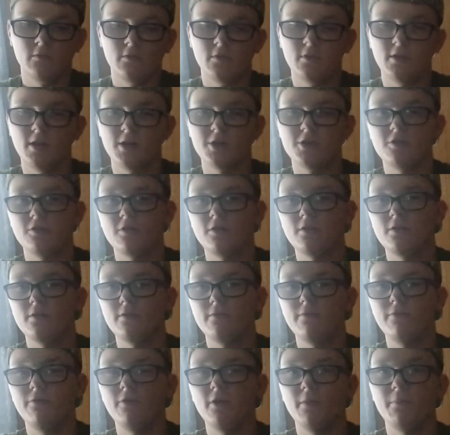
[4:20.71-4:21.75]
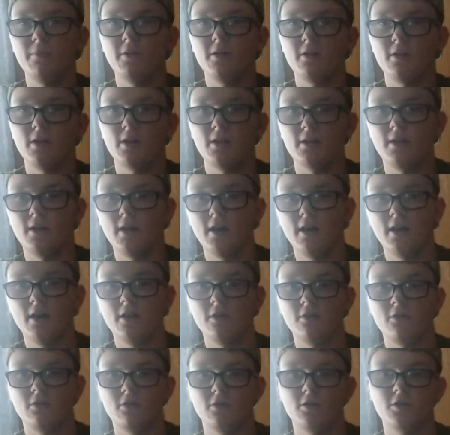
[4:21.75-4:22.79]
Next you're going to flip it like that,
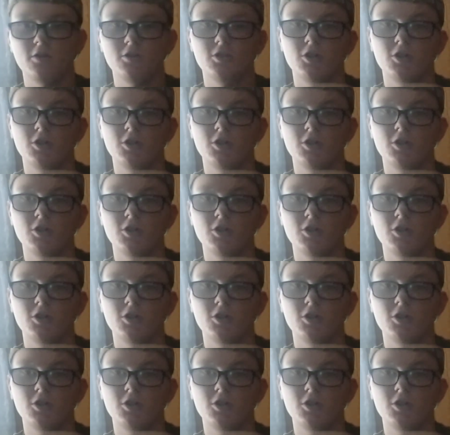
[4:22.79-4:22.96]
and you're going to